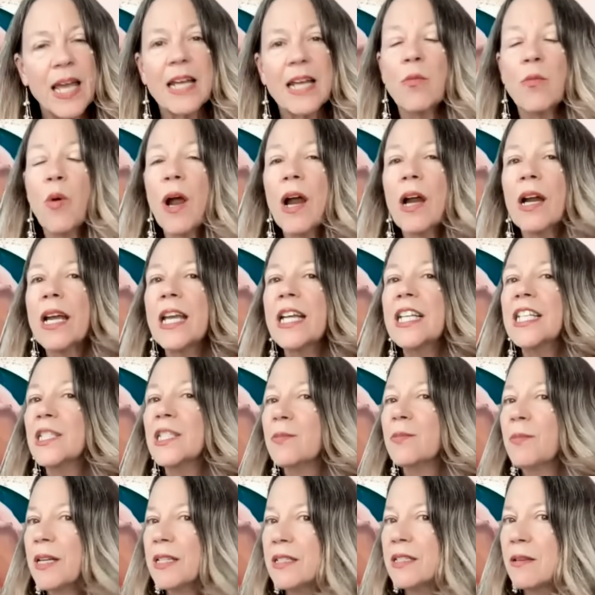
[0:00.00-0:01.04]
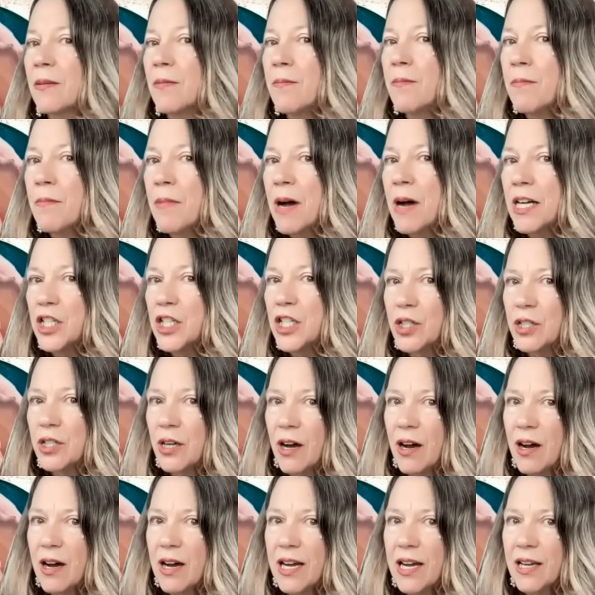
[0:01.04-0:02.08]
where he spends much
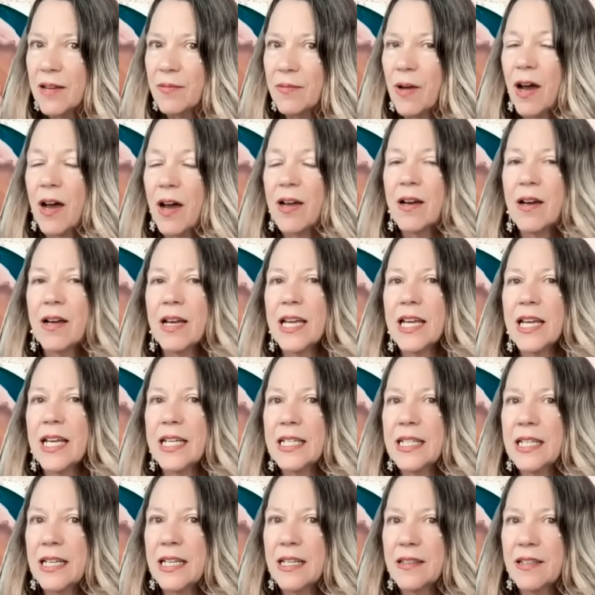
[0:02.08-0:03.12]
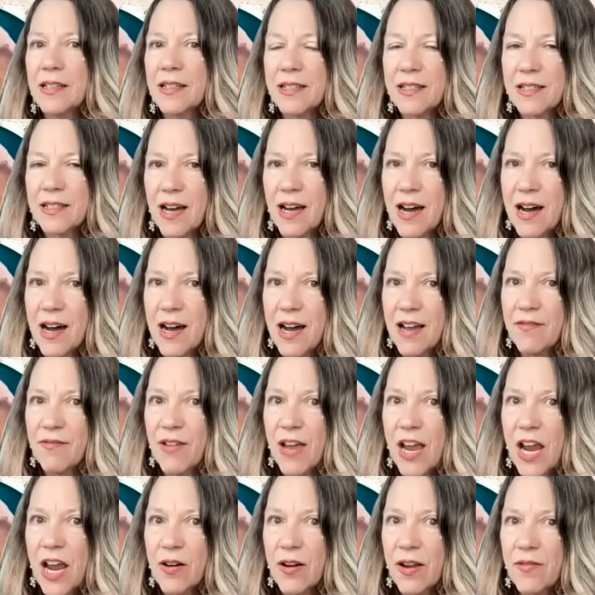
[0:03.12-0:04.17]
time in the sky,
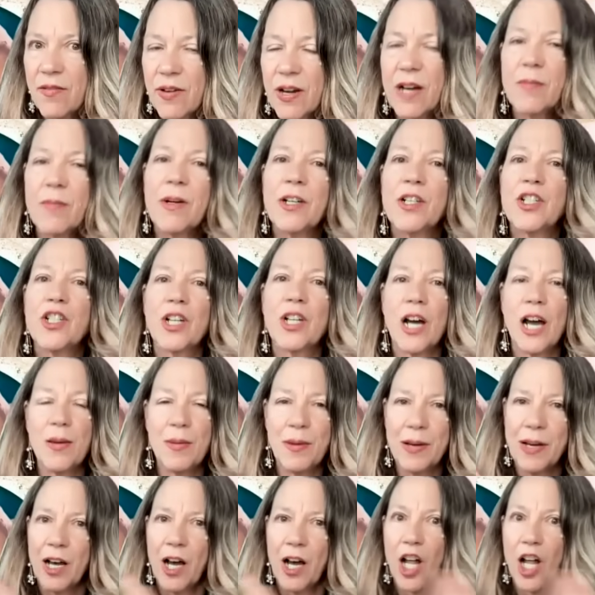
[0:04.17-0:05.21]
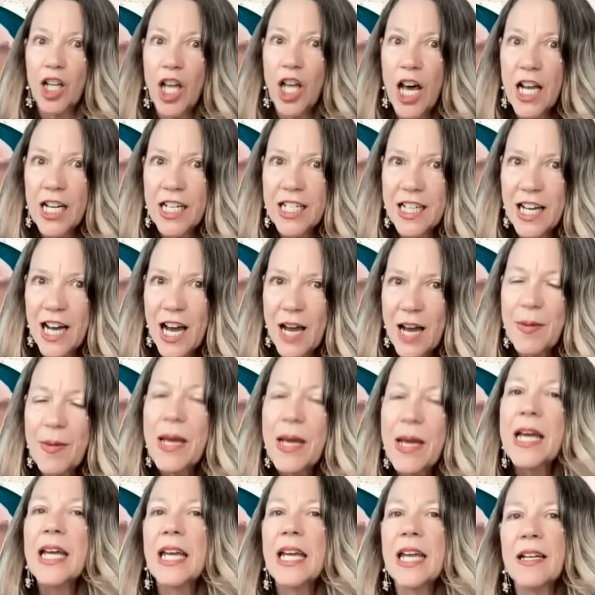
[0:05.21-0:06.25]
very very much time, a lot of time
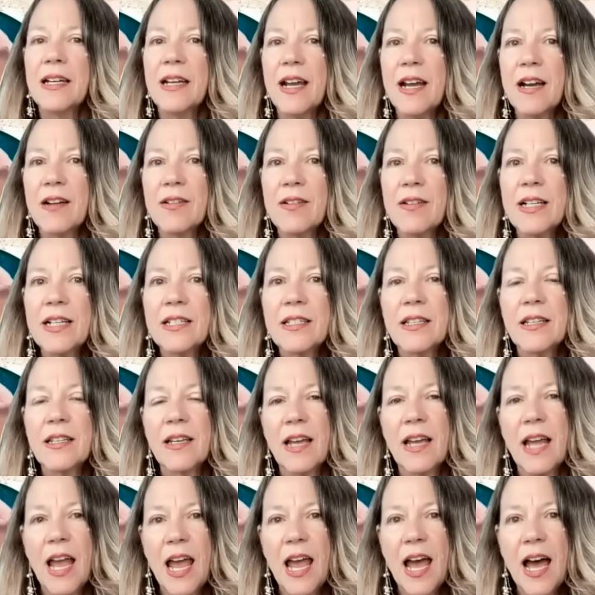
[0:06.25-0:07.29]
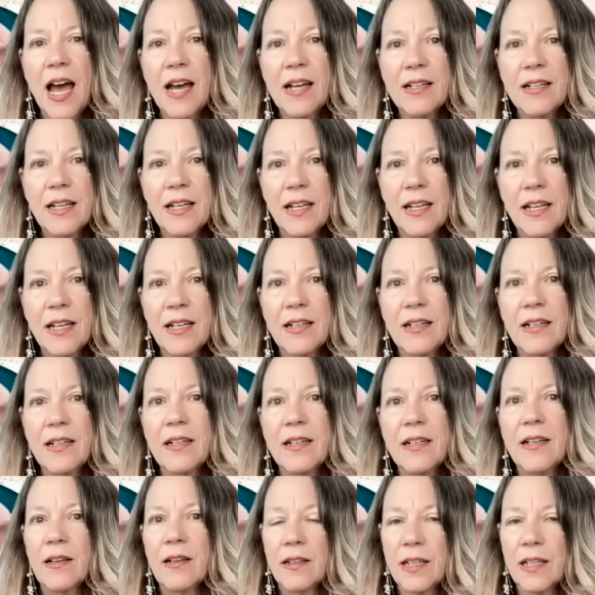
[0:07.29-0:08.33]
in Aries and
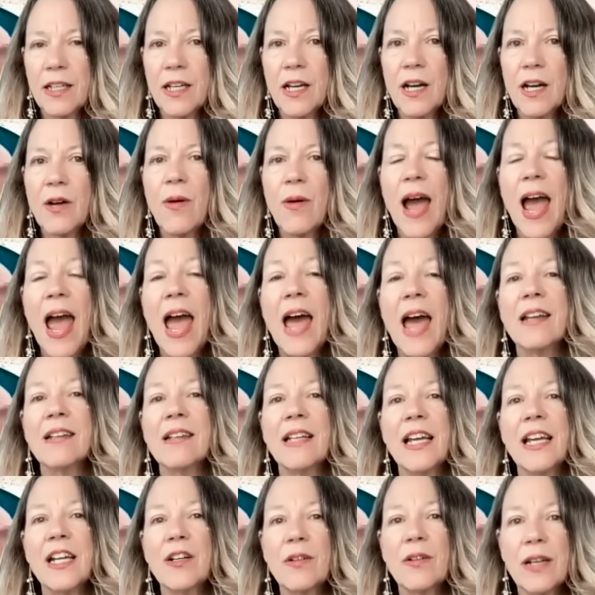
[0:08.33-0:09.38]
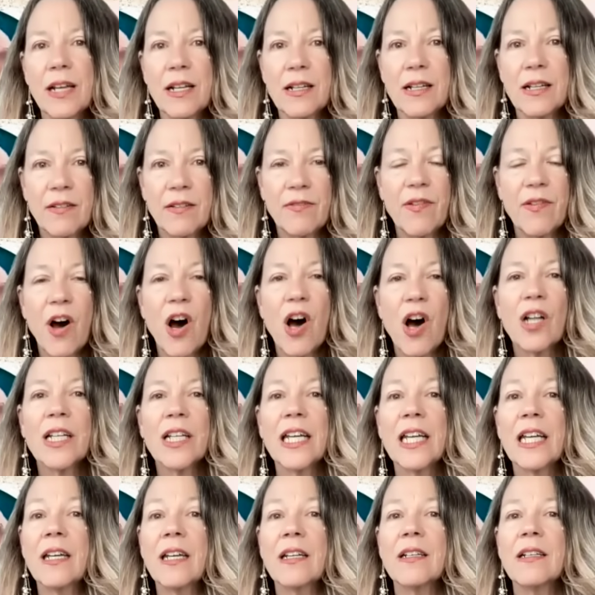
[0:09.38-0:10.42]
in Leo and later in the
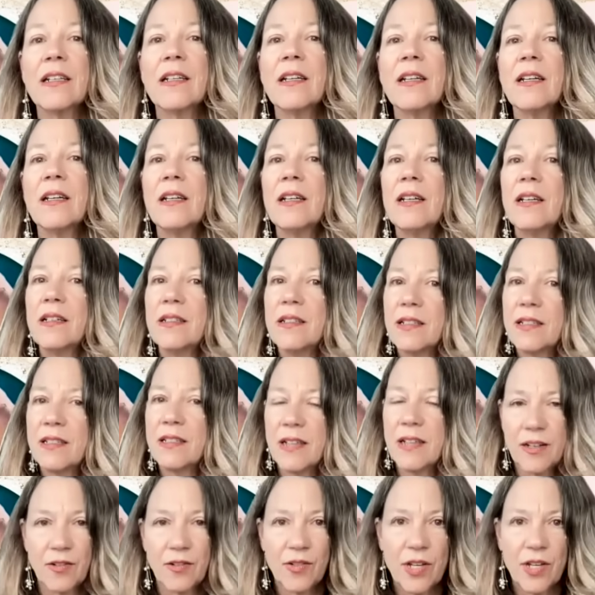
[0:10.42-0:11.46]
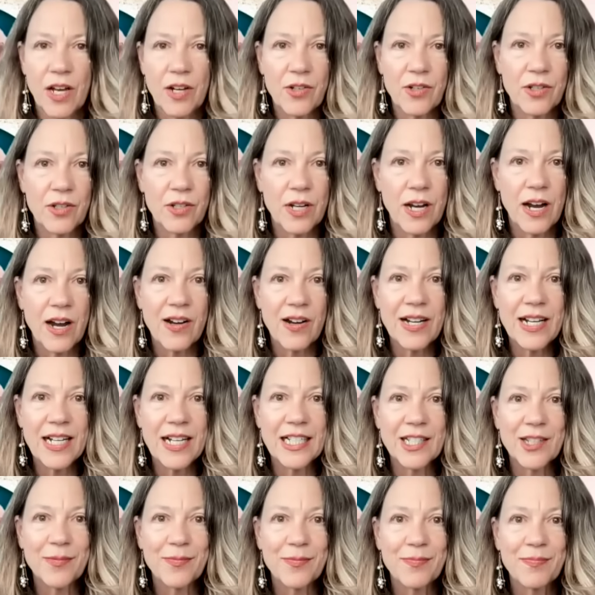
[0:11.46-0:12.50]
fall in the sign of
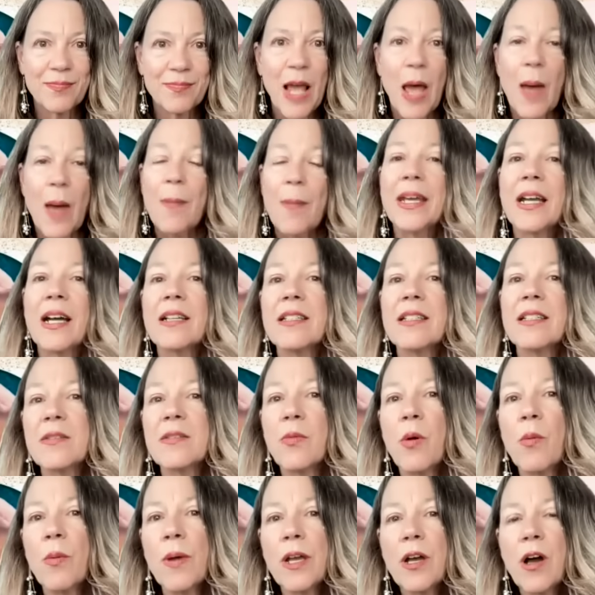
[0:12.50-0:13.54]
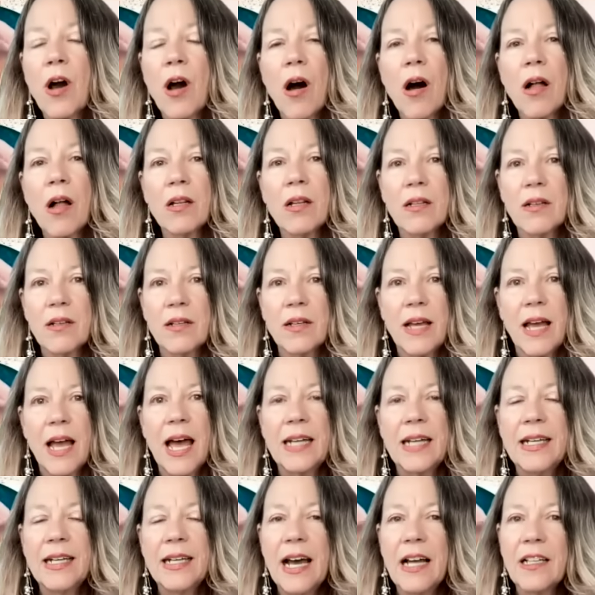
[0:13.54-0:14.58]
Sagittarius because it's what we call
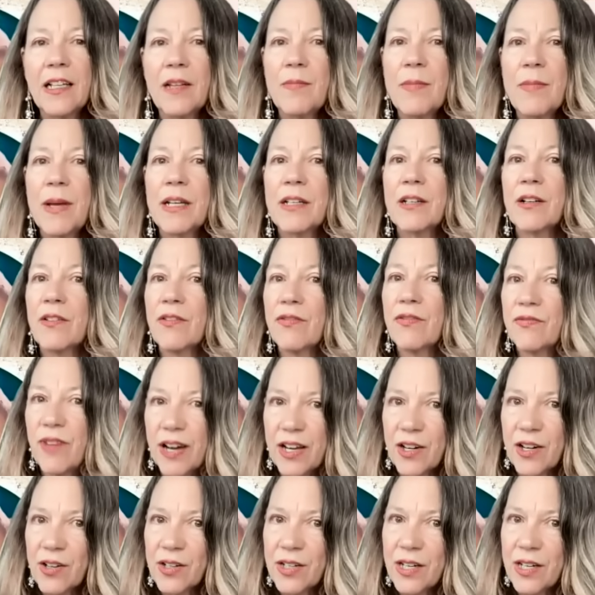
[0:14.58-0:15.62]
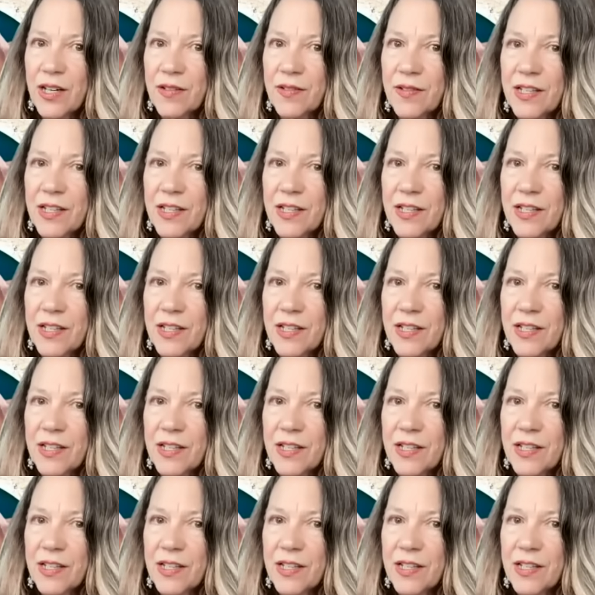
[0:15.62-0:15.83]
an elemental fire year.